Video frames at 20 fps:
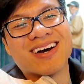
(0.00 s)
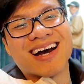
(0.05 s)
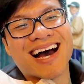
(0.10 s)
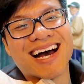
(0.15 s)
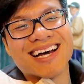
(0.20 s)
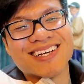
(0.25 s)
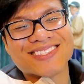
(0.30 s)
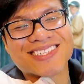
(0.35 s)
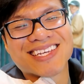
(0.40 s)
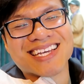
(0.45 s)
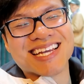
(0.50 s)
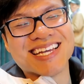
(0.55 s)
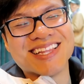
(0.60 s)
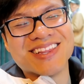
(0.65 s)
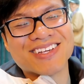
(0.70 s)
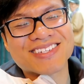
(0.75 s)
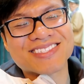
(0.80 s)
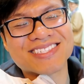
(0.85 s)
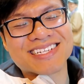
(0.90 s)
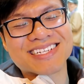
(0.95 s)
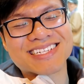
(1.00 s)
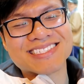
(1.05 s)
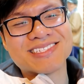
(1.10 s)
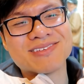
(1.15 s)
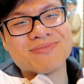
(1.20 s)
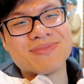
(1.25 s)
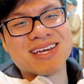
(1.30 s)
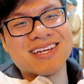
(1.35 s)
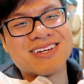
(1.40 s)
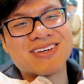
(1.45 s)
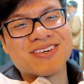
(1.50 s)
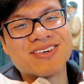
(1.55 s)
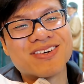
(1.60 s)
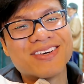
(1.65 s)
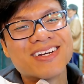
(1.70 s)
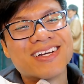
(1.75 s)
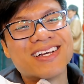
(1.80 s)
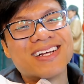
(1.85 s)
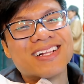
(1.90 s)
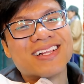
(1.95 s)
I was like, it looks like a tomato,
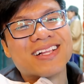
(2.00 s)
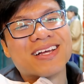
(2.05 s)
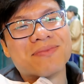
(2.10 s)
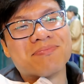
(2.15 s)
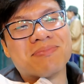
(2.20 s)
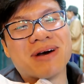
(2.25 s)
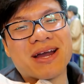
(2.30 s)
but